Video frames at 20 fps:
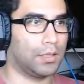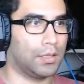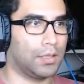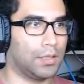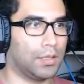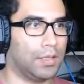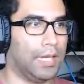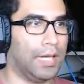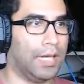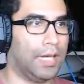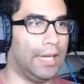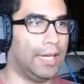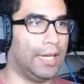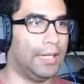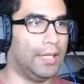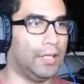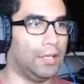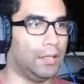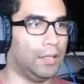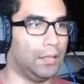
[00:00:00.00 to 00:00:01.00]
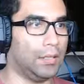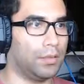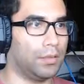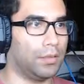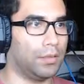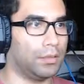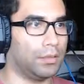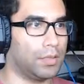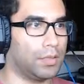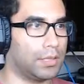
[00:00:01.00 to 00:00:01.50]
Yay!
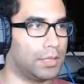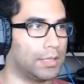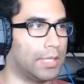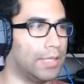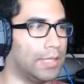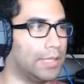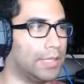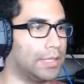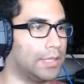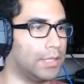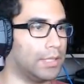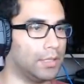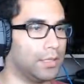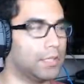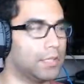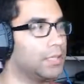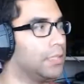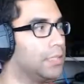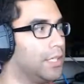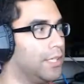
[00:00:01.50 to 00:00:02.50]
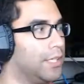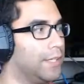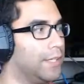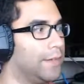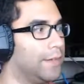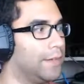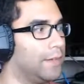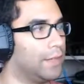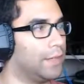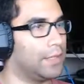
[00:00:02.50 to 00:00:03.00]
Skeletons.
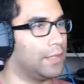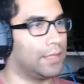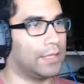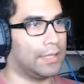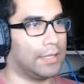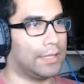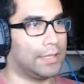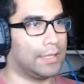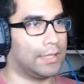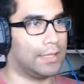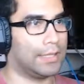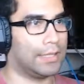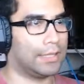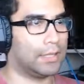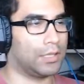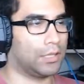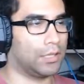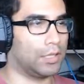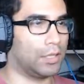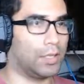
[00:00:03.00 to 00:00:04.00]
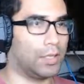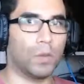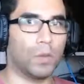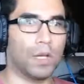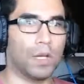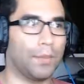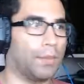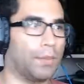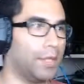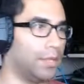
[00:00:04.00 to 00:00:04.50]
That still took quite
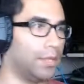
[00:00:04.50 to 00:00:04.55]
a bit.